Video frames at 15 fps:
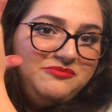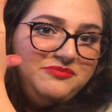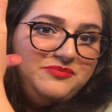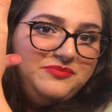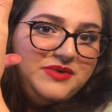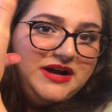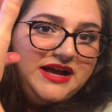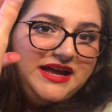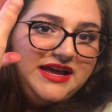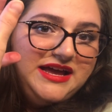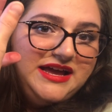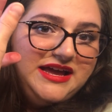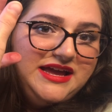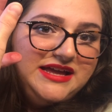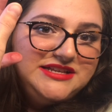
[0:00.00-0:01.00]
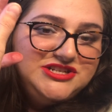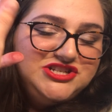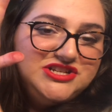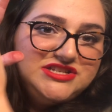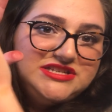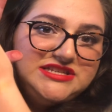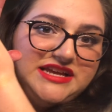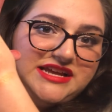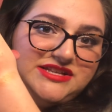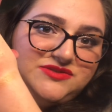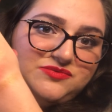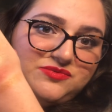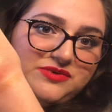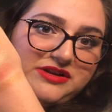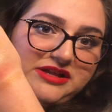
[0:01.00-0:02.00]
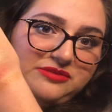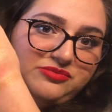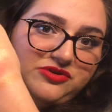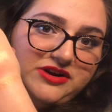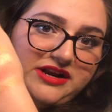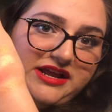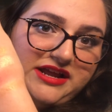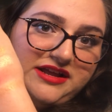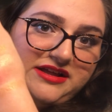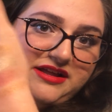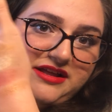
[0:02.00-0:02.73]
But it's really pretty.